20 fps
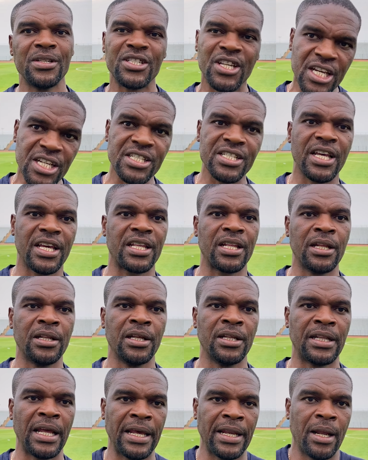change the
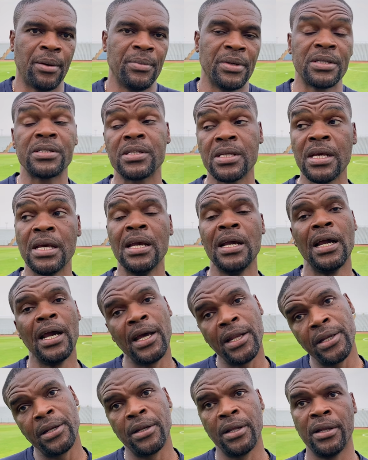dynamics,
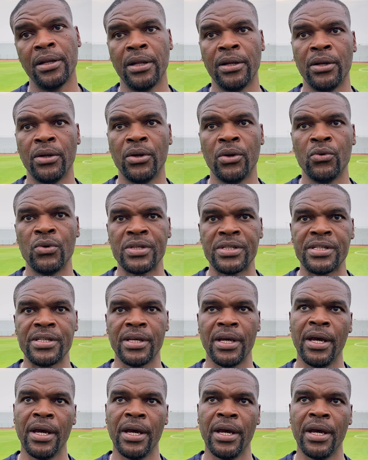and we see.